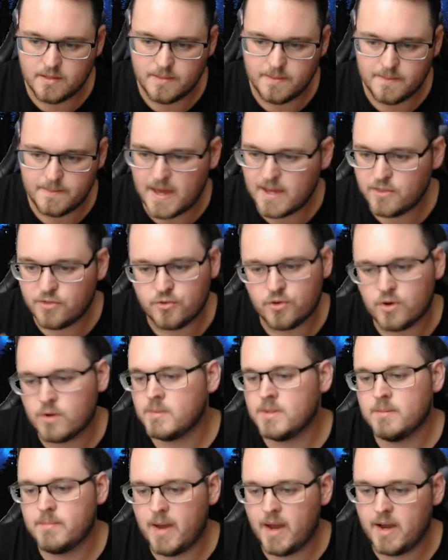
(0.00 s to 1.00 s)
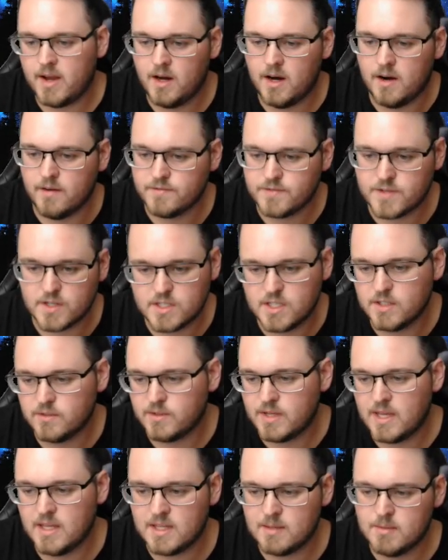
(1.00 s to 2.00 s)
they threw him in the back half just to
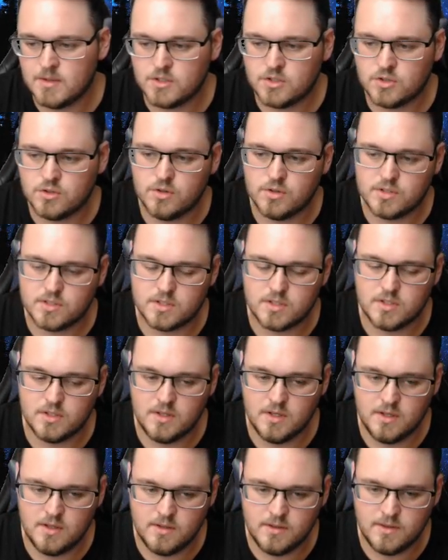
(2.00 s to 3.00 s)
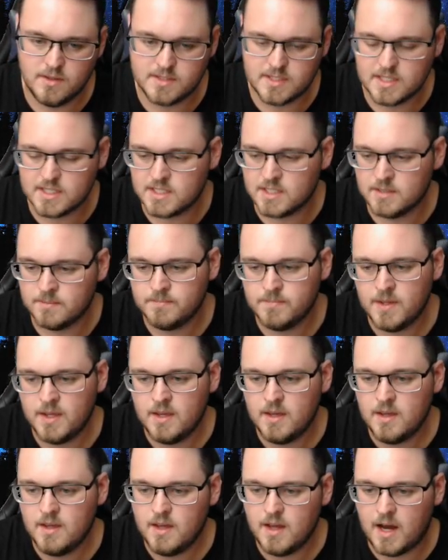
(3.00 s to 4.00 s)
get them introduced to the system.
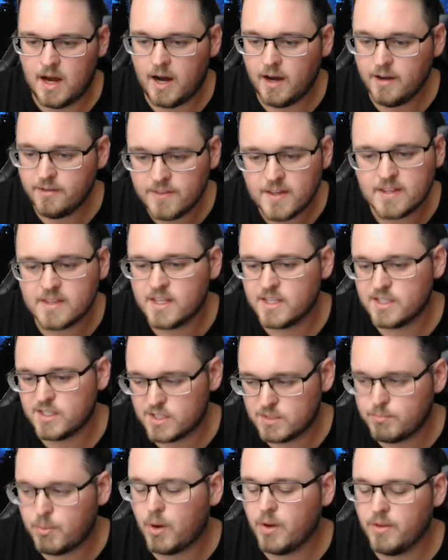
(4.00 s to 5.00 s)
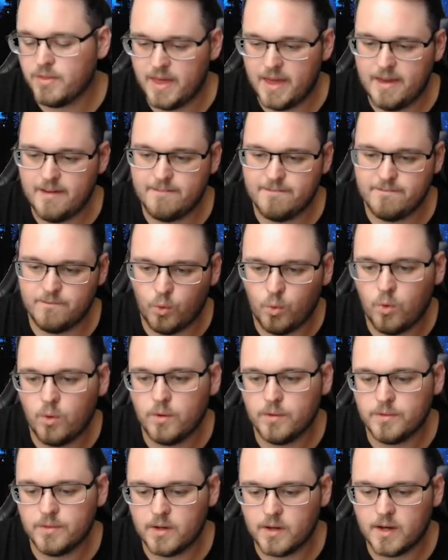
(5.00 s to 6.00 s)
I think there's a spot there
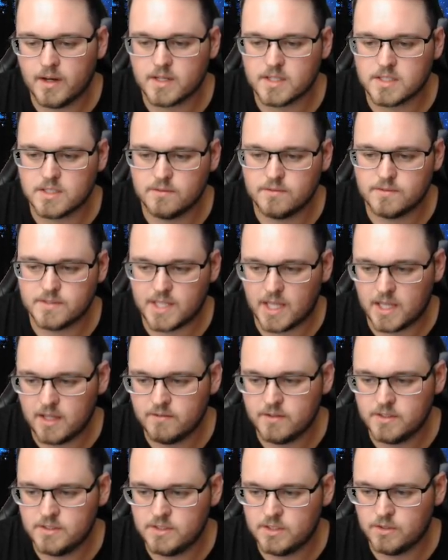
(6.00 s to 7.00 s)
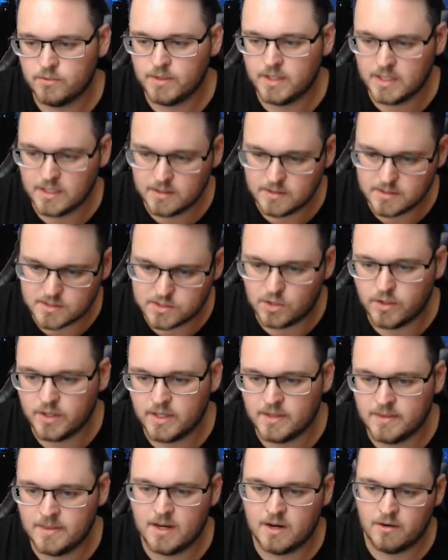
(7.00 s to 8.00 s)
for the likes of Sullivan to really slot
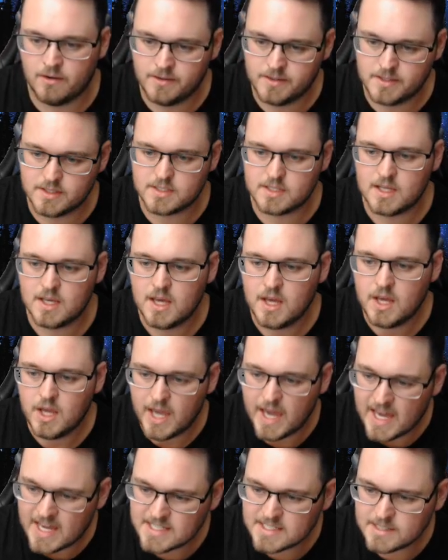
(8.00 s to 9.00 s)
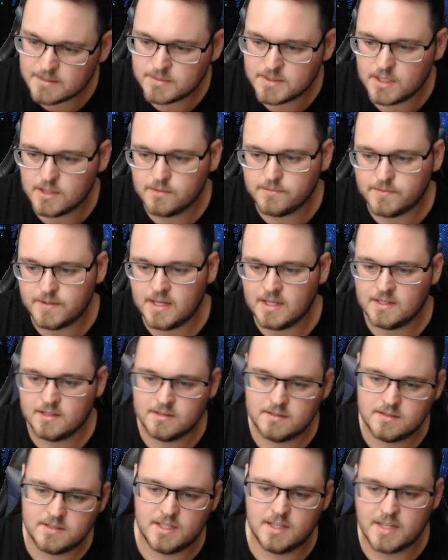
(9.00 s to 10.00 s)
in there and just ease himself
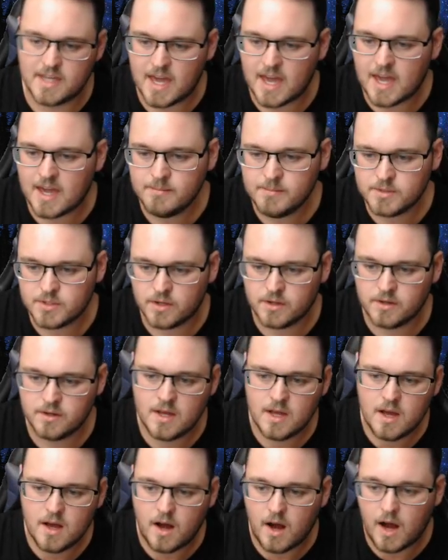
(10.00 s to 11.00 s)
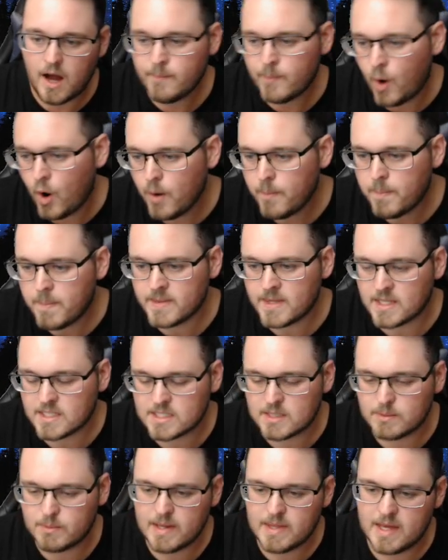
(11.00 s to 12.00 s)
into the game. So I'm hoping that's
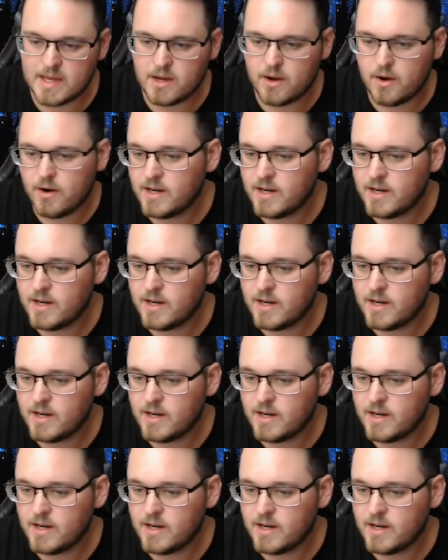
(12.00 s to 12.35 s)
the way they go, and